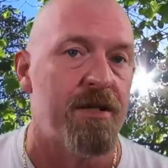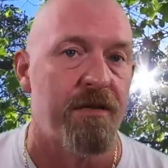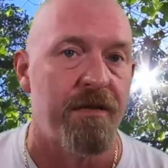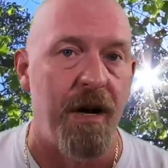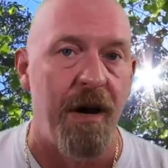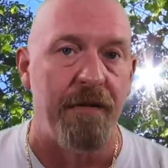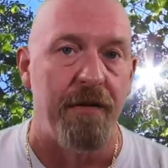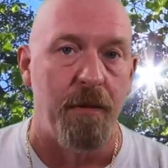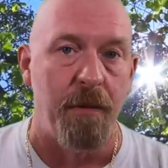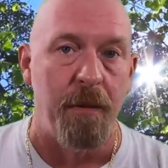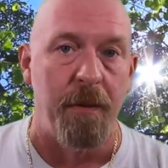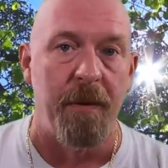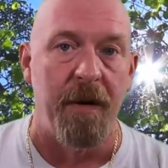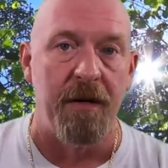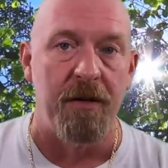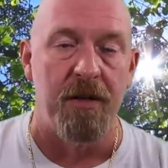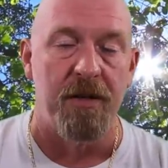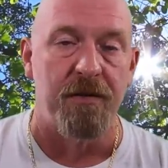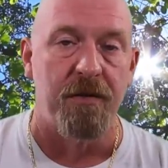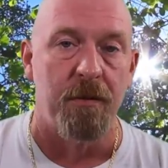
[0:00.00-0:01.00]
Survival
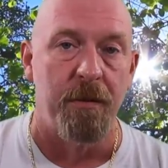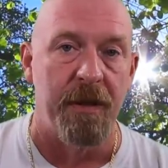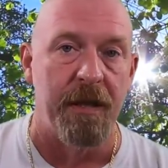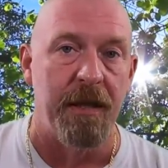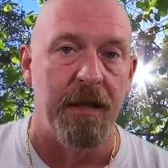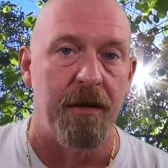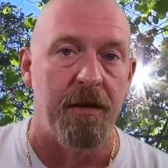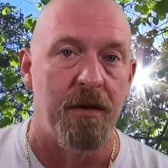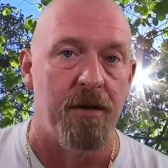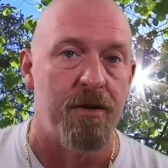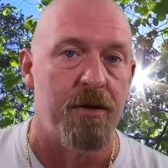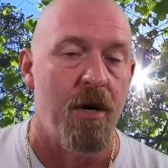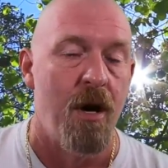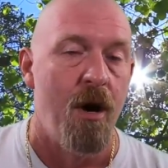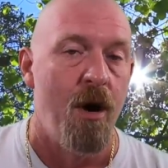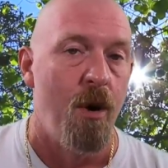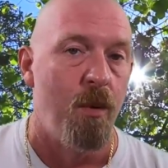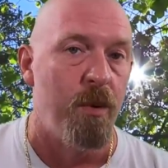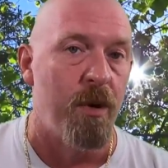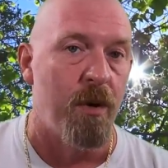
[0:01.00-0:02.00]
Preparedness for Beginners,
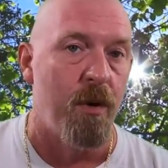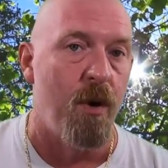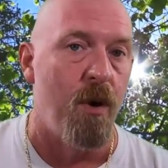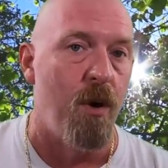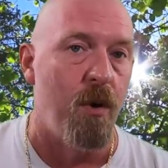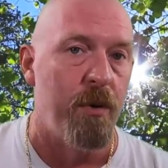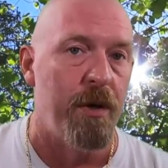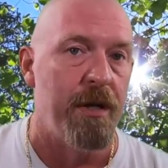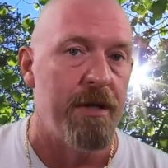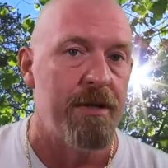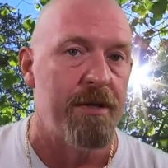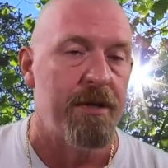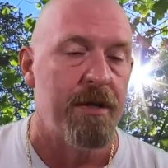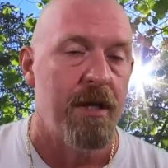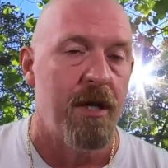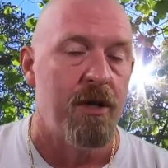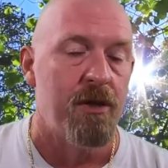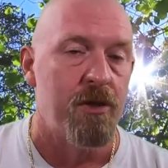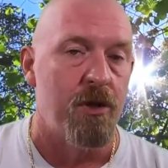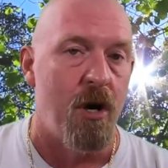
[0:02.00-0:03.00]
we're
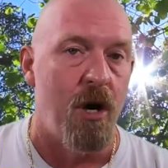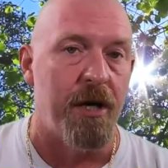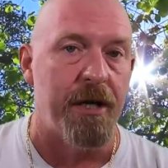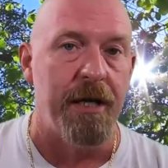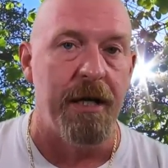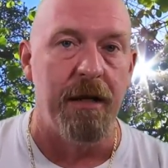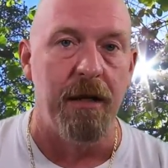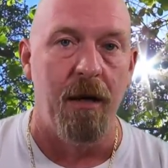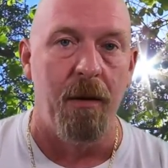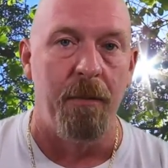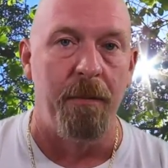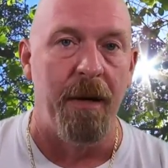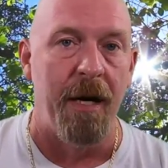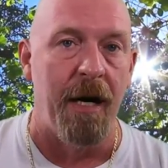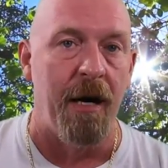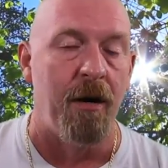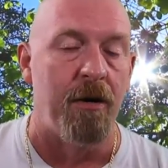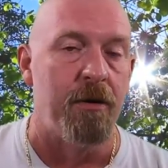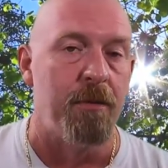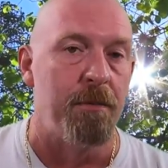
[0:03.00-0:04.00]
always talking
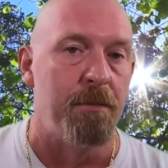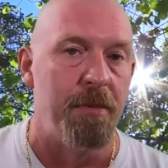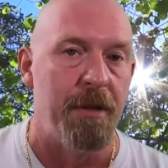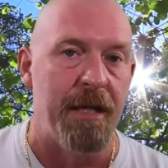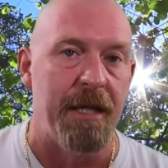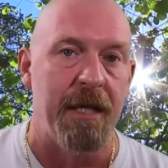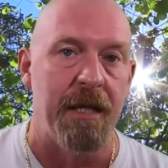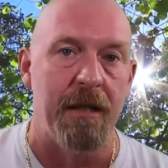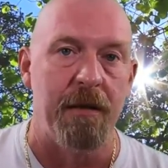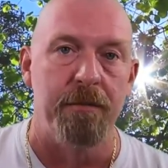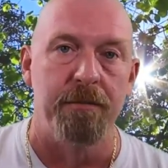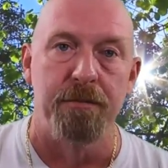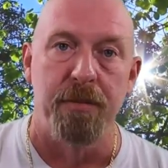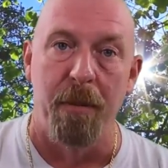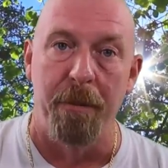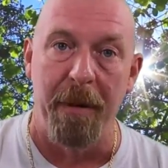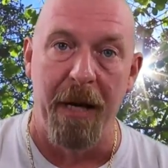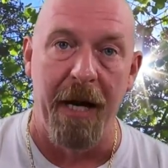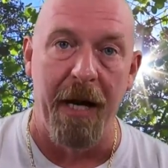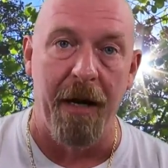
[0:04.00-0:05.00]
about being
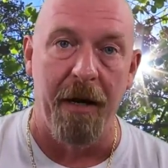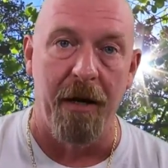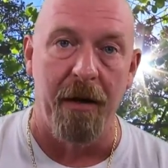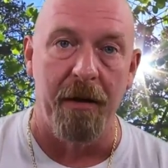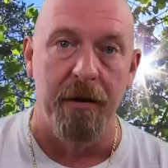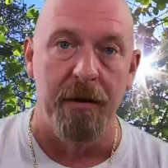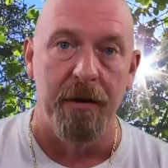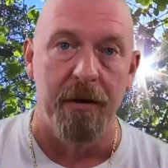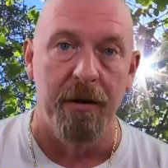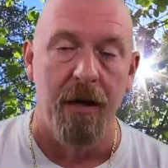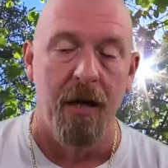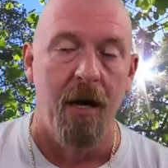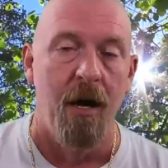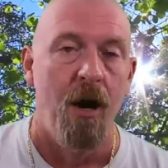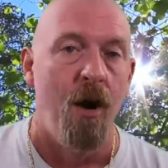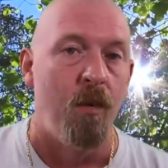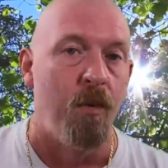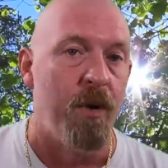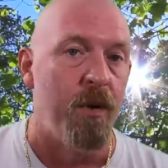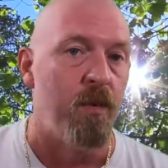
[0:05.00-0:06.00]
prepared.
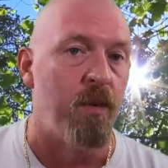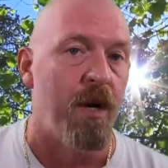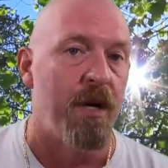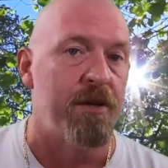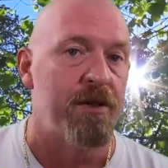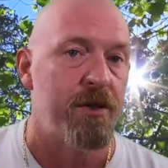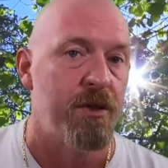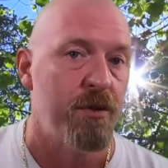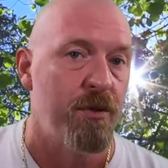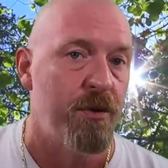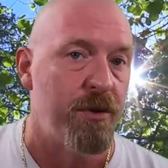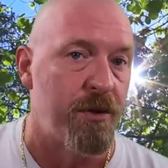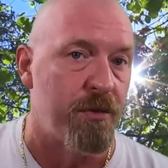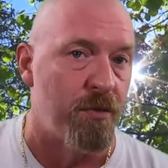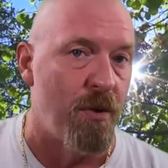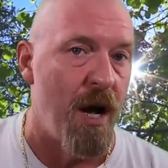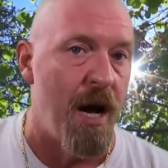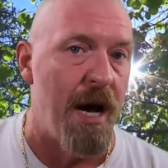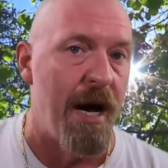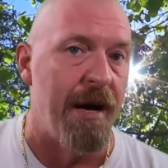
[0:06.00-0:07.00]
We want to
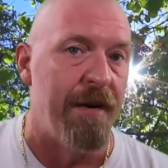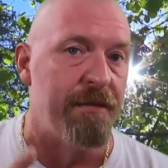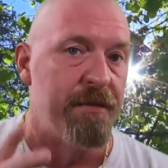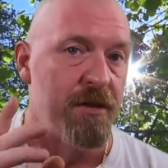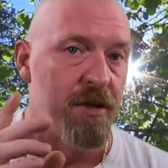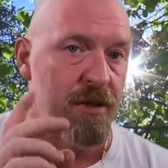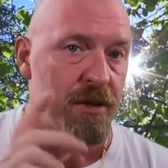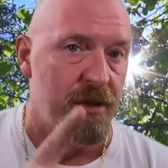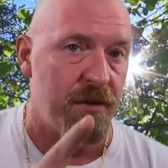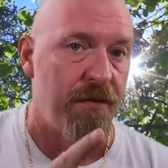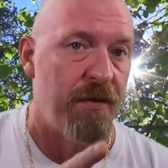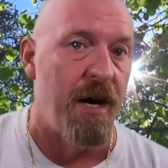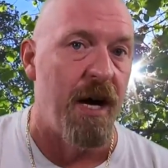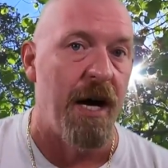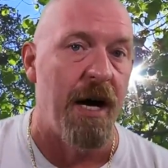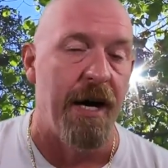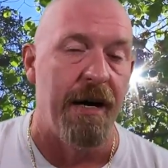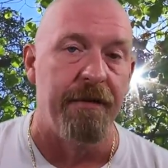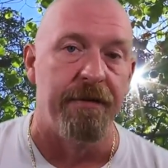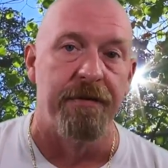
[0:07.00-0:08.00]
thrive to
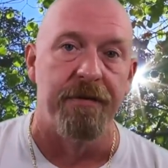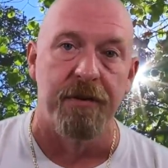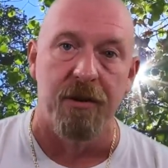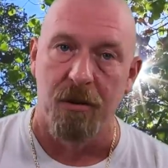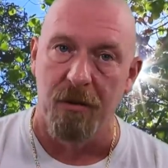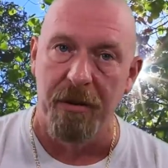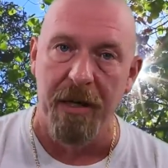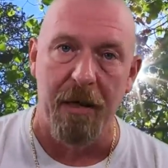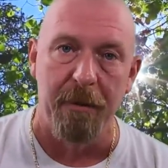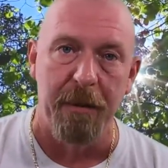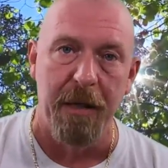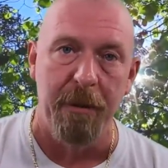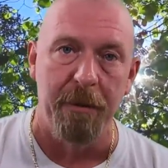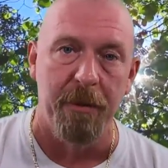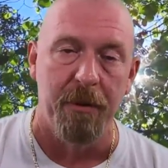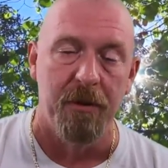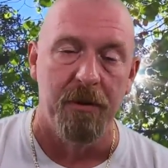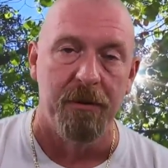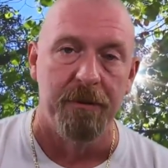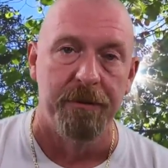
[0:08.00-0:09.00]
survive, correct
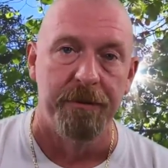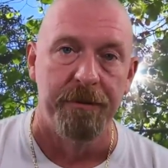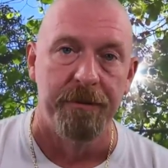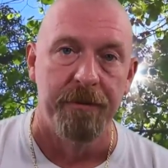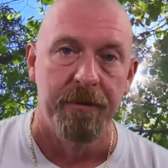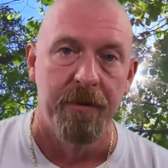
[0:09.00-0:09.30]
people?